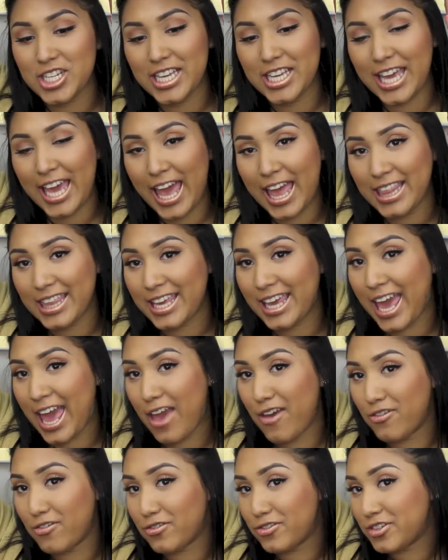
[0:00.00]
to get like
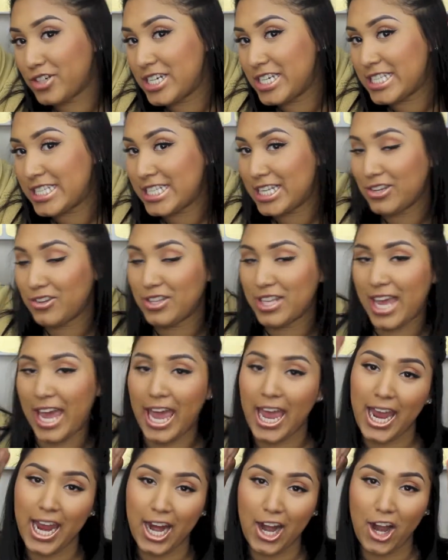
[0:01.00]
every single
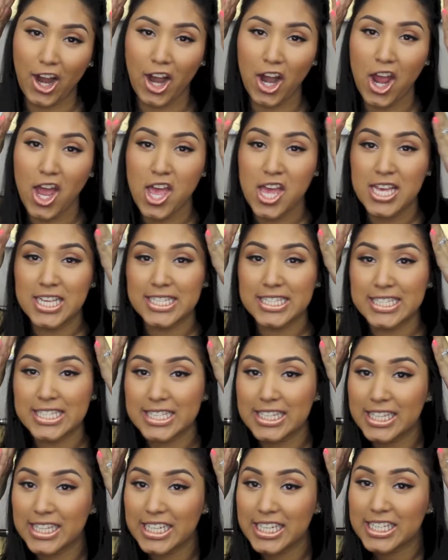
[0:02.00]
hair
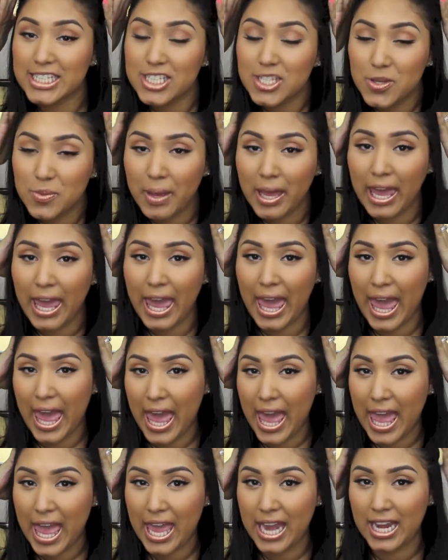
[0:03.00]
slicked to my
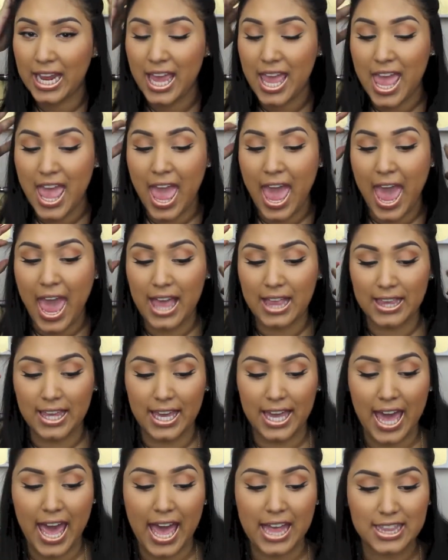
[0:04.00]
head and
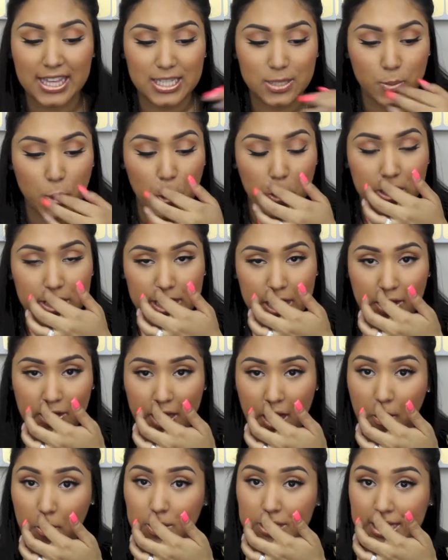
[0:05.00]
like had this ponytail
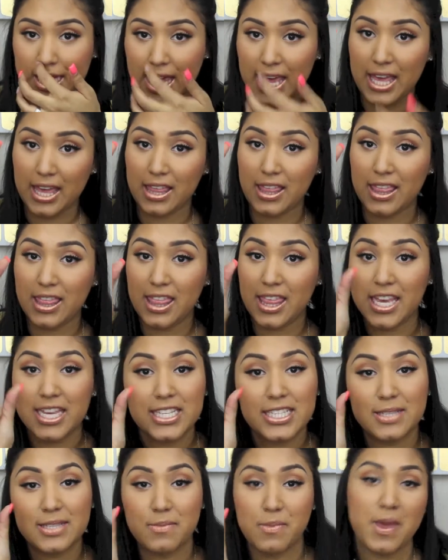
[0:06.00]
that was like
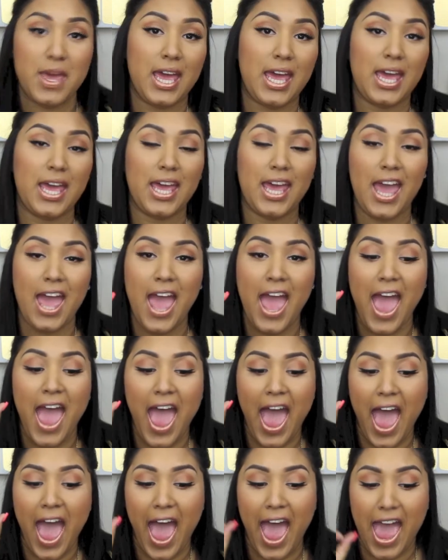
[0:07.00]
this big
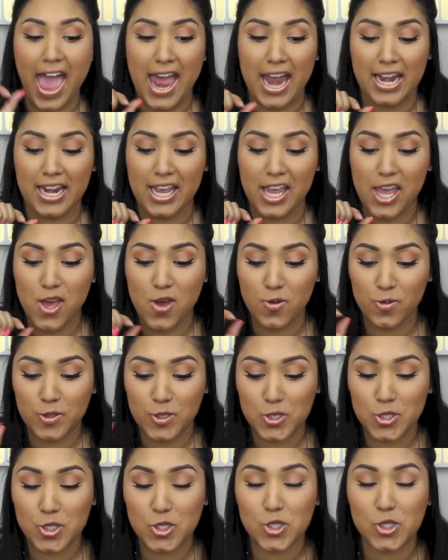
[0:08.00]
and it
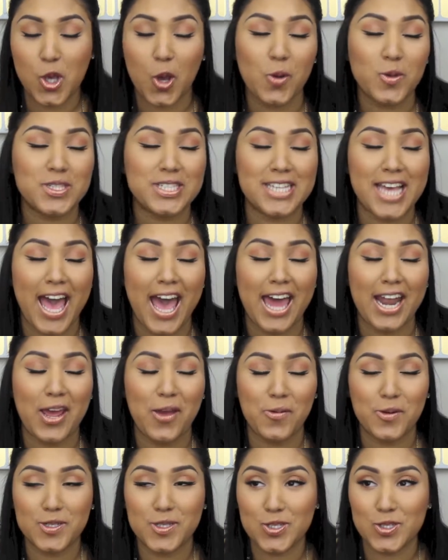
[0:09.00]
was so sad.
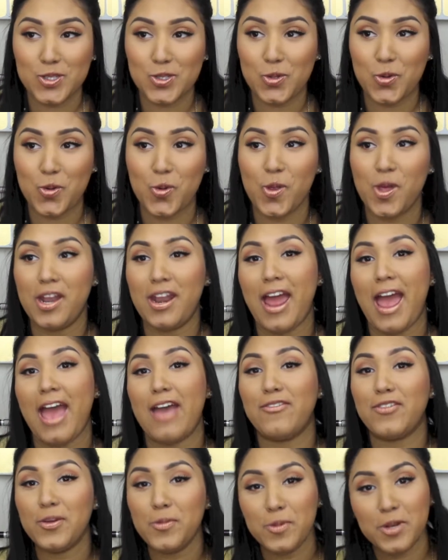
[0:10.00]
I went to school and
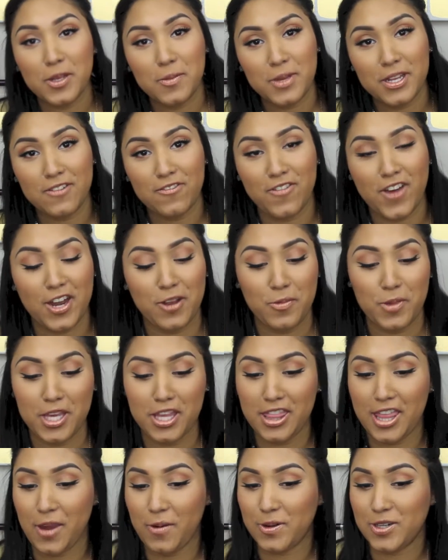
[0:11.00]
everybody made fun of me
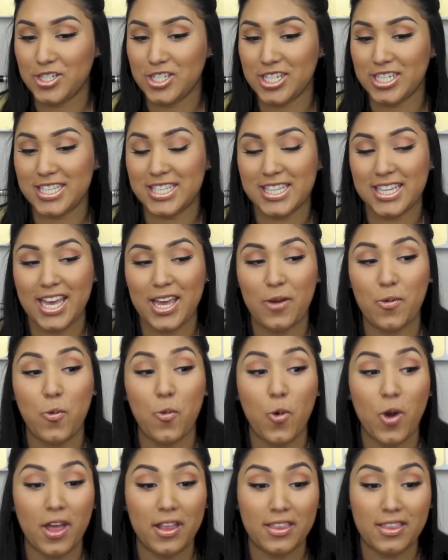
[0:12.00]
and they were just like,
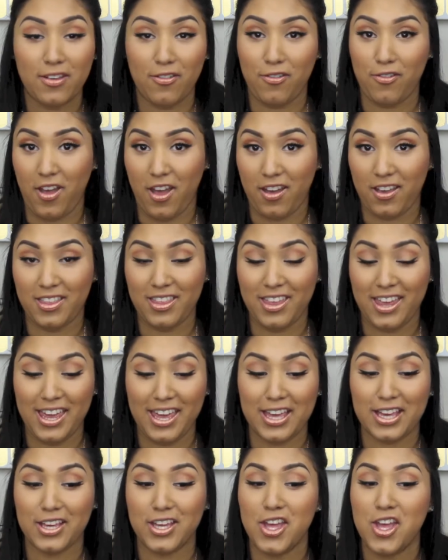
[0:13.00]
what the fuck?
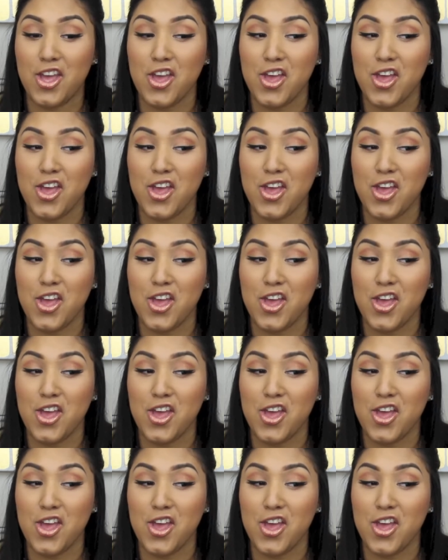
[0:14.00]
Like,